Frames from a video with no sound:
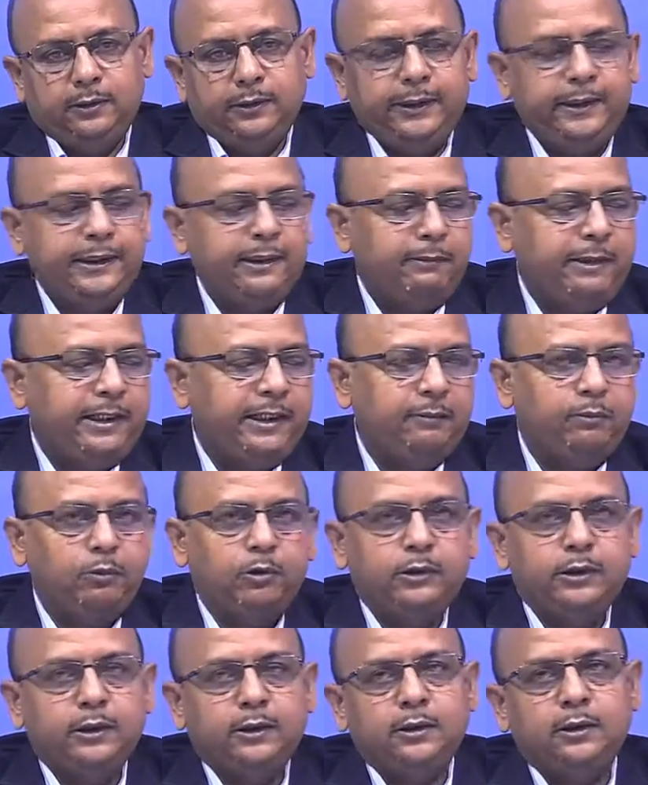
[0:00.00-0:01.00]
data mining
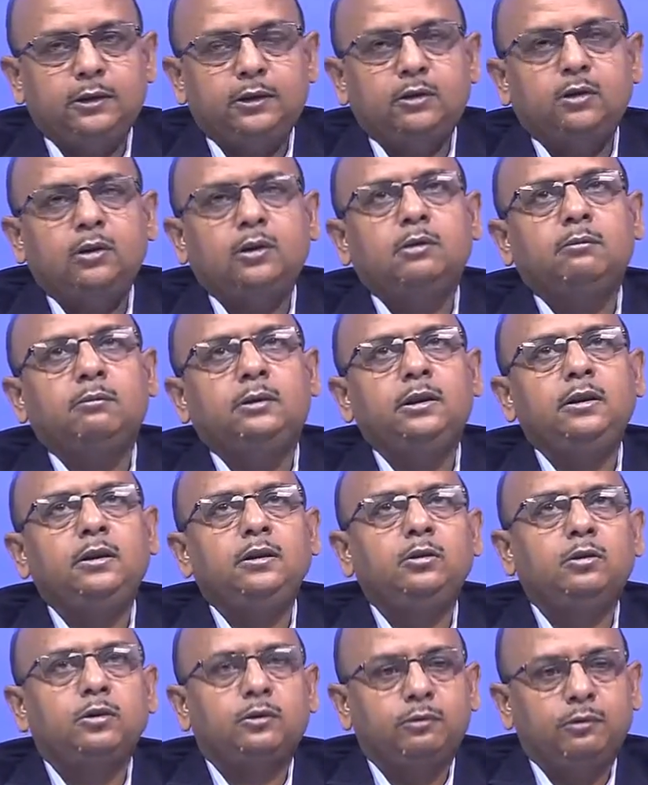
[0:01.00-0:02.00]
project is going to be
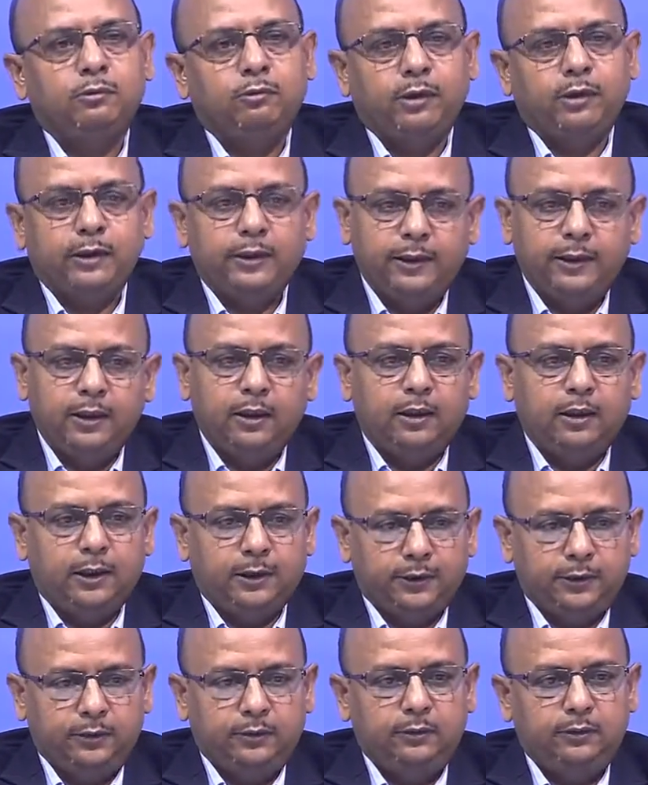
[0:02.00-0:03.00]
useful for the
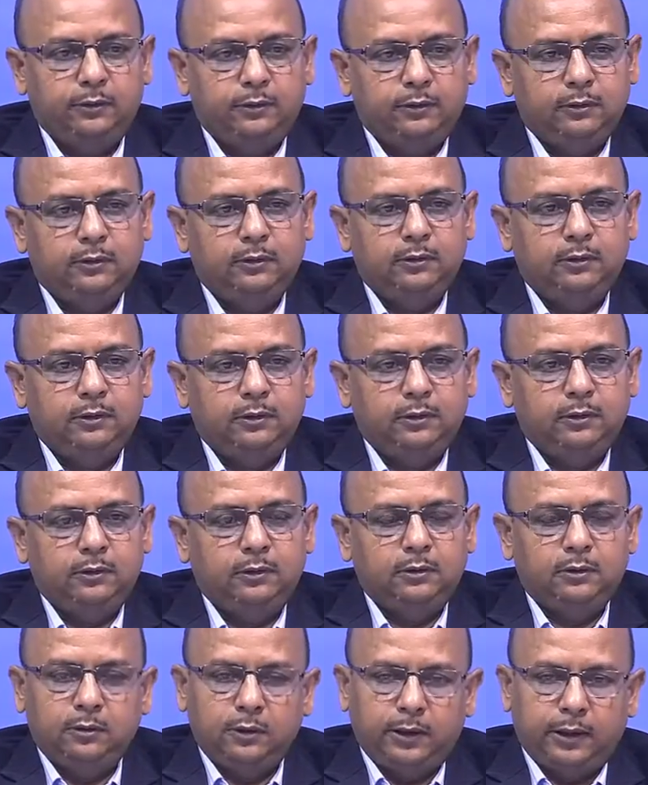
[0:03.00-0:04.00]
organization.
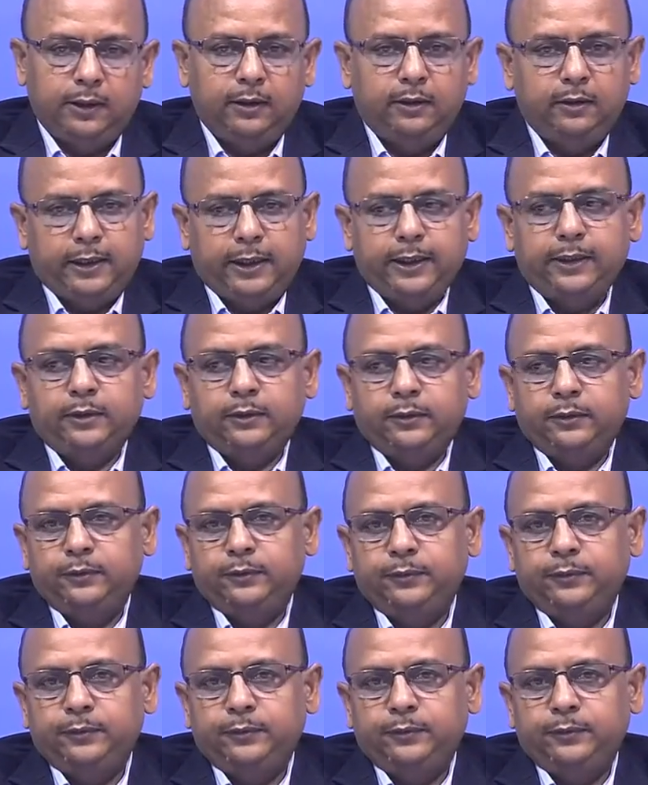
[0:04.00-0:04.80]
Okay, thank you.